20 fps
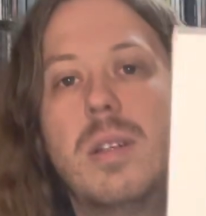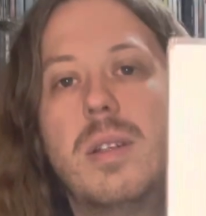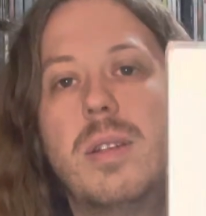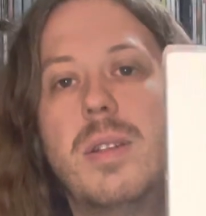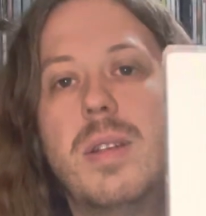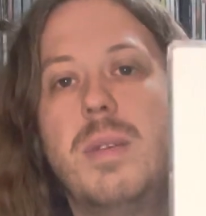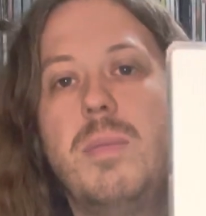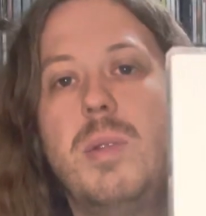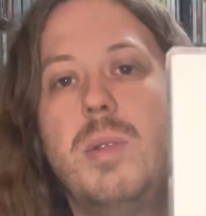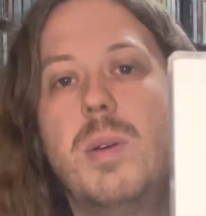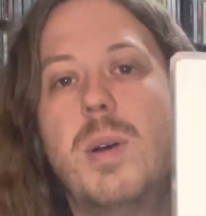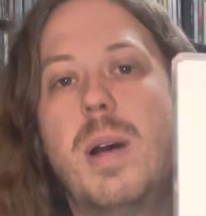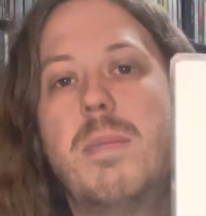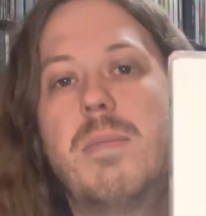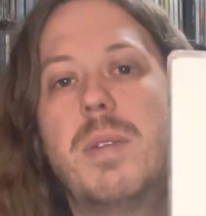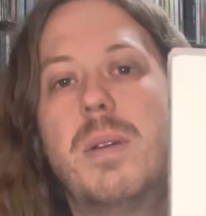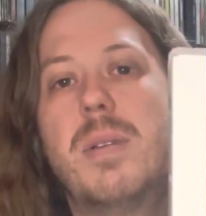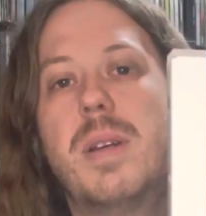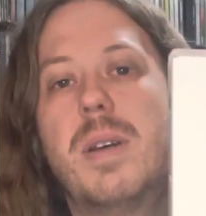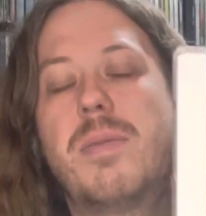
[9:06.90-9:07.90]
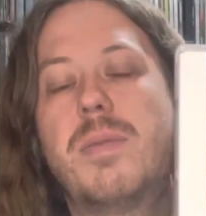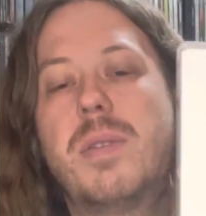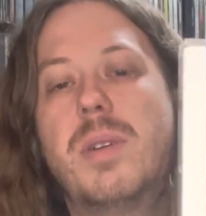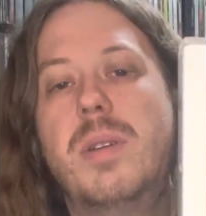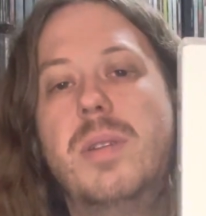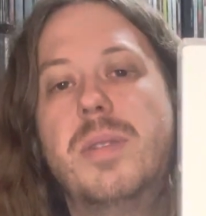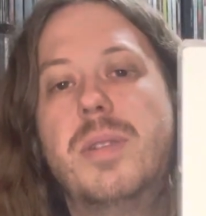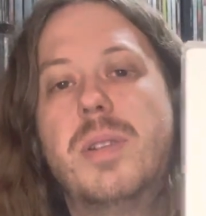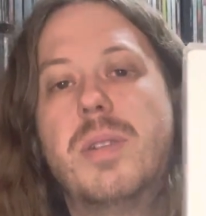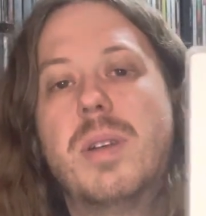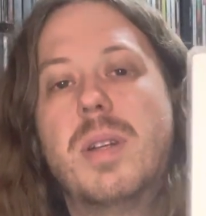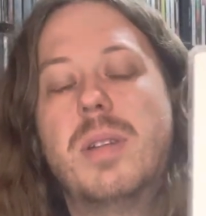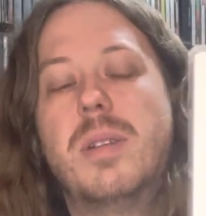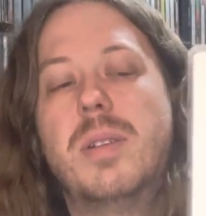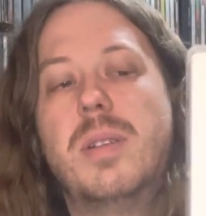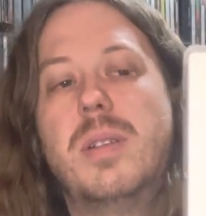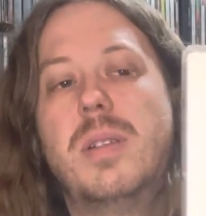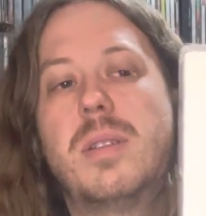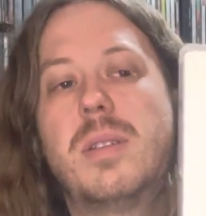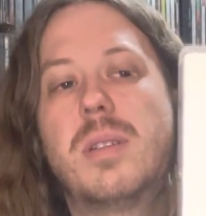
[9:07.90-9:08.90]
Debut album by Deftones,
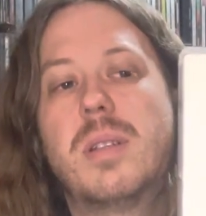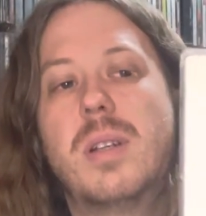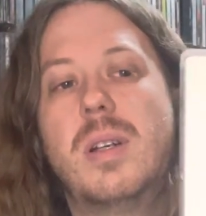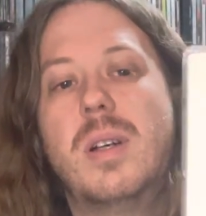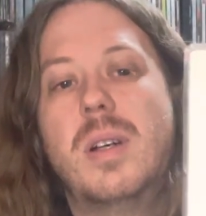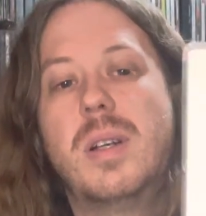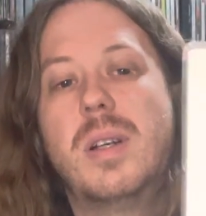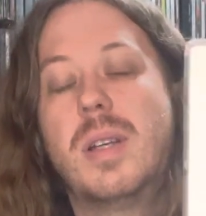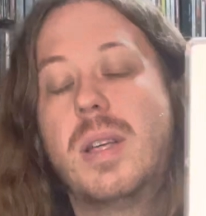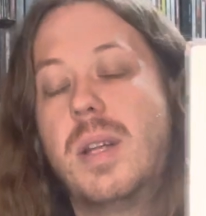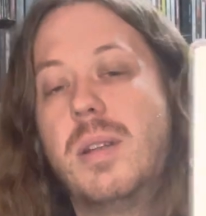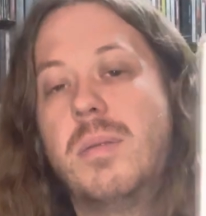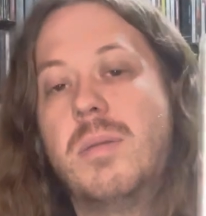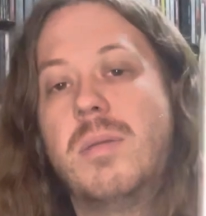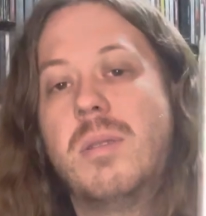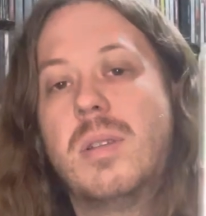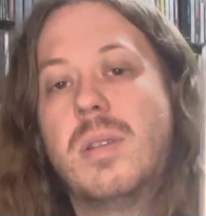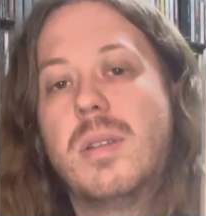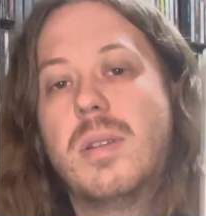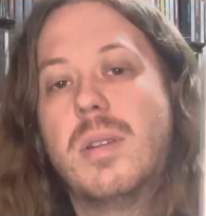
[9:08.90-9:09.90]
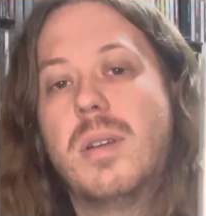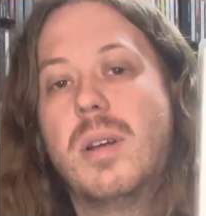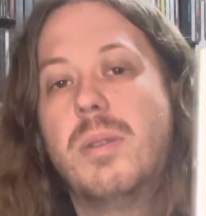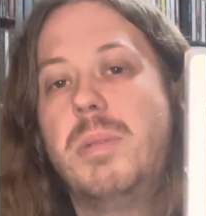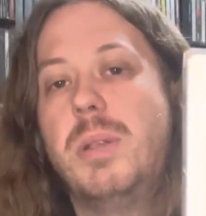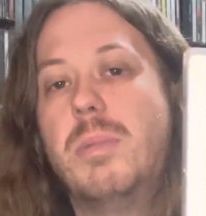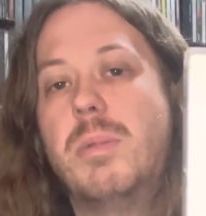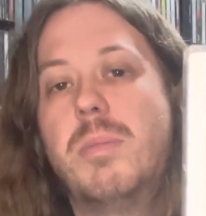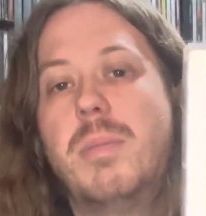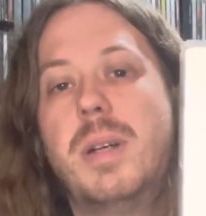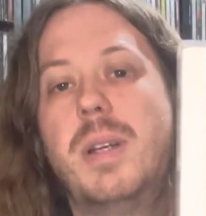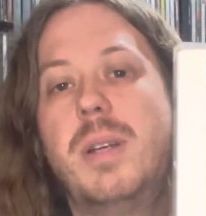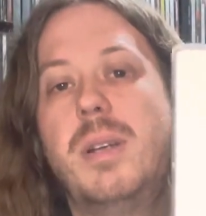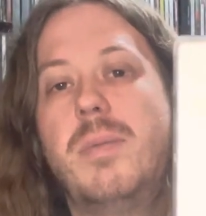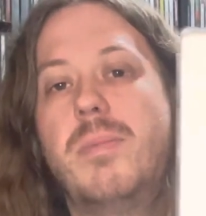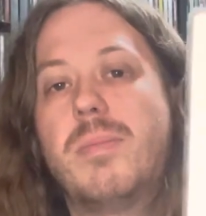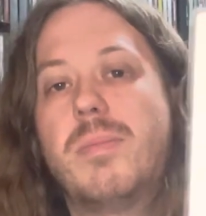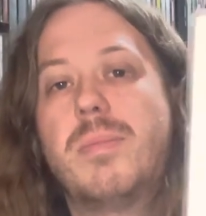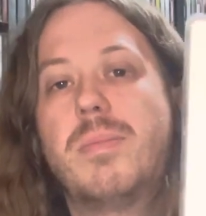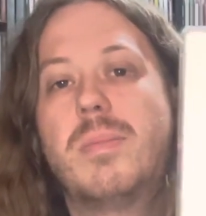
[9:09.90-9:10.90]
Adrenaline. Uh, again, uh, people might
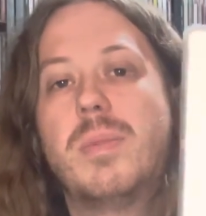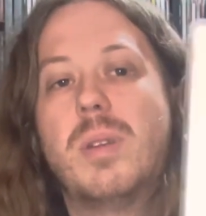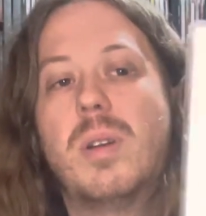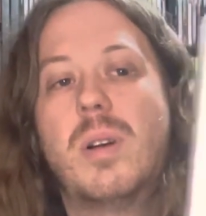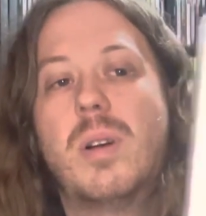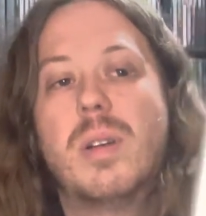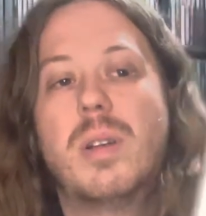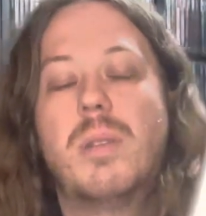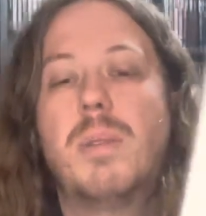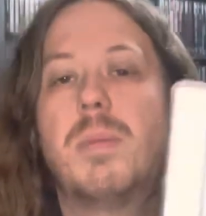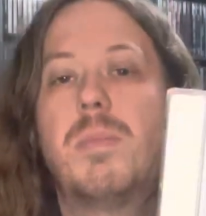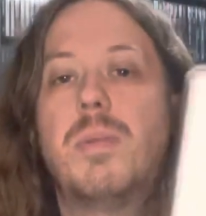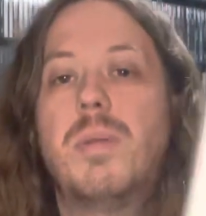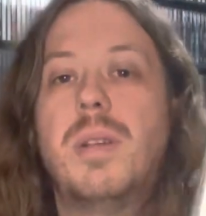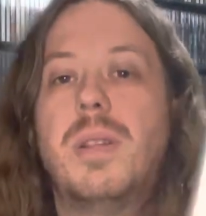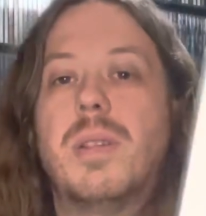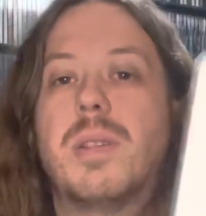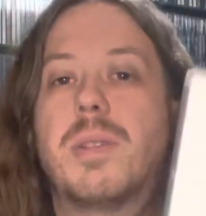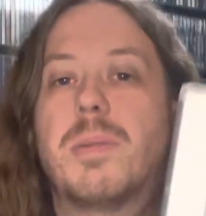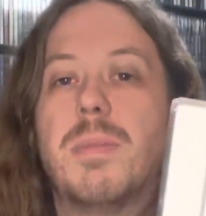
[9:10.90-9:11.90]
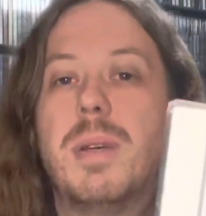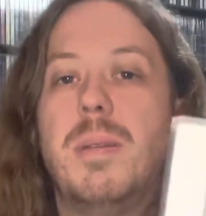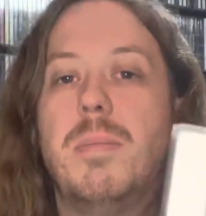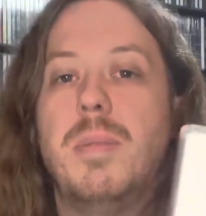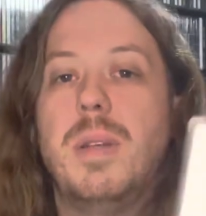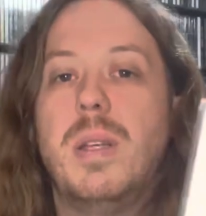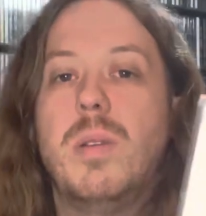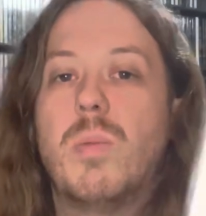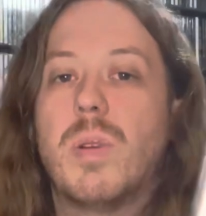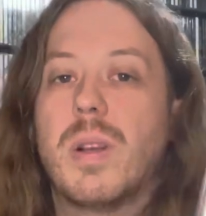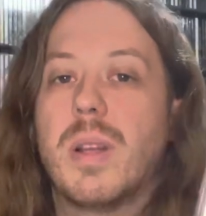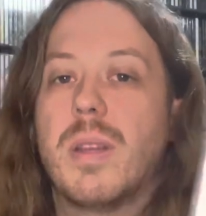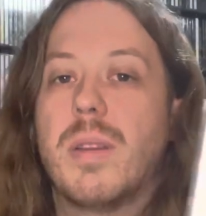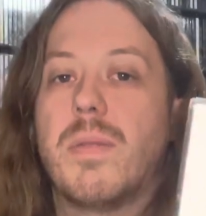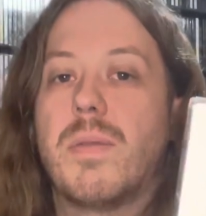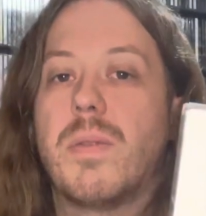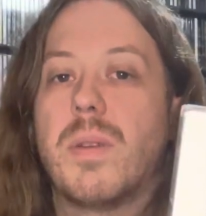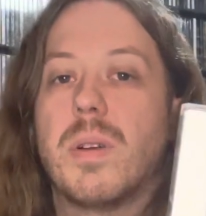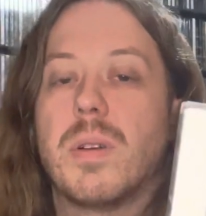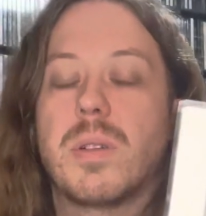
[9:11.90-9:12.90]
argue my point. This may be one of the
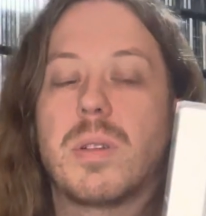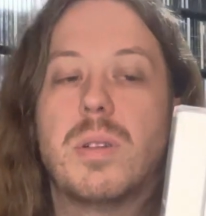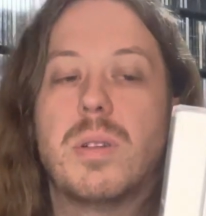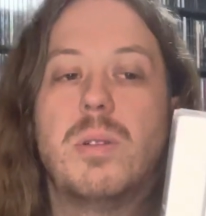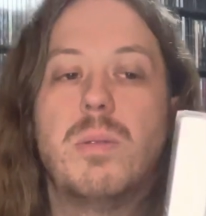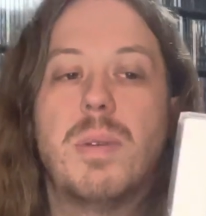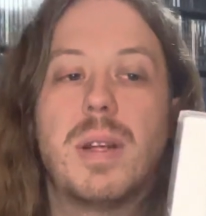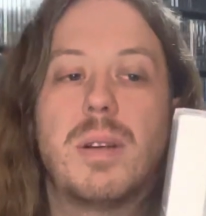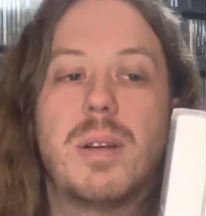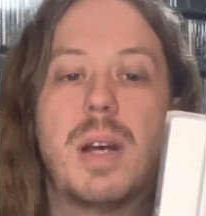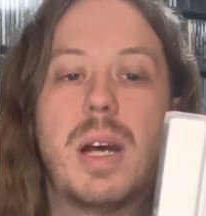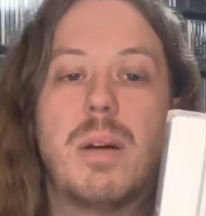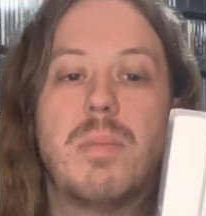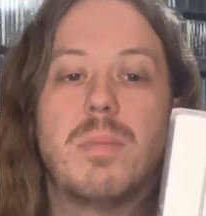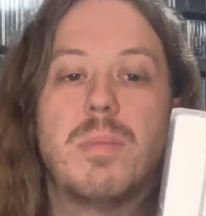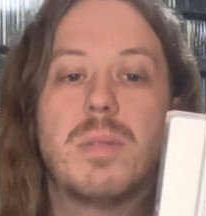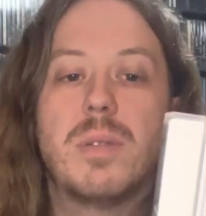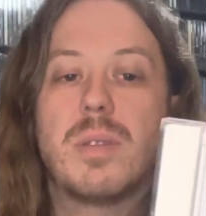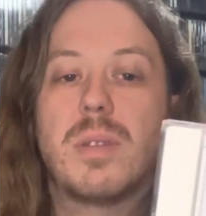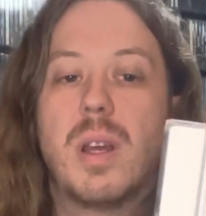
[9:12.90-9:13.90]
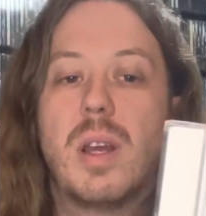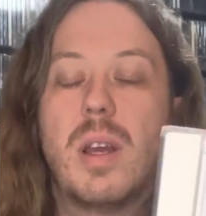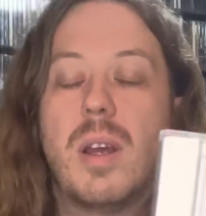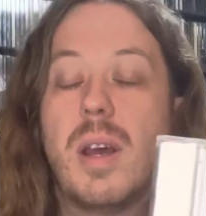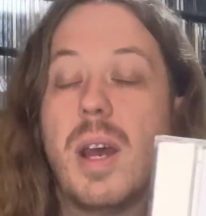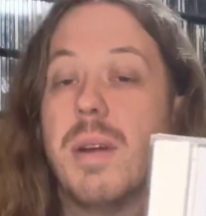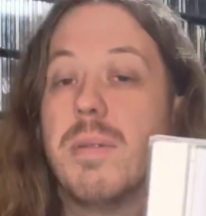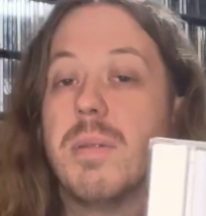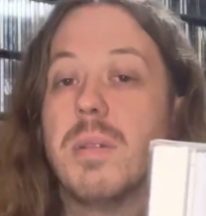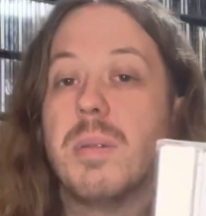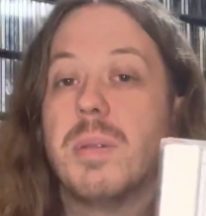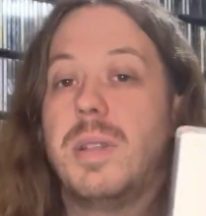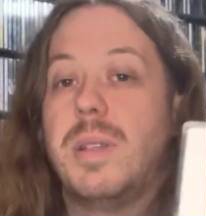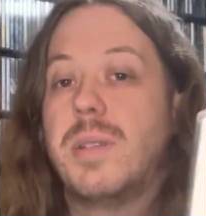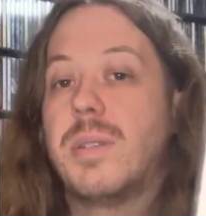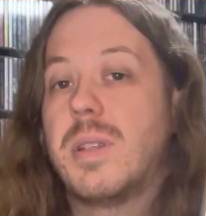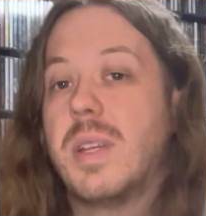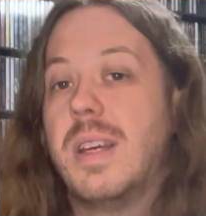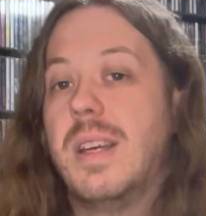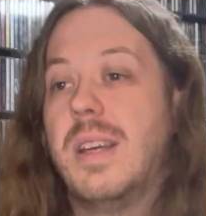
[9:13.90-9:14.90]
first nu metal albums ever
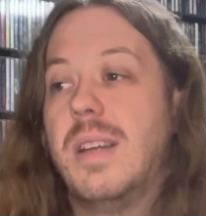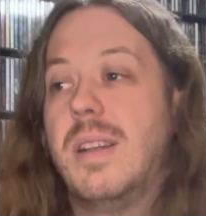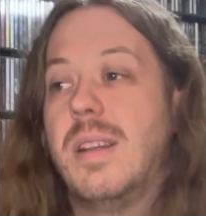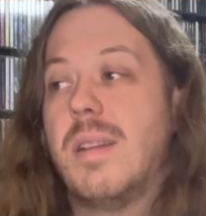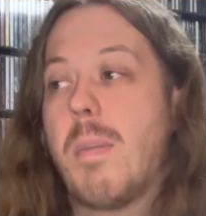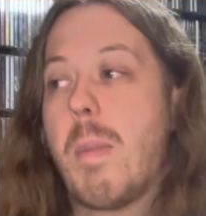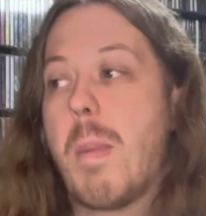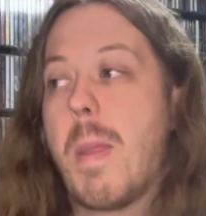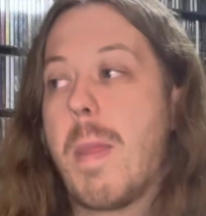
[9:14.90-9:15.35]
released, and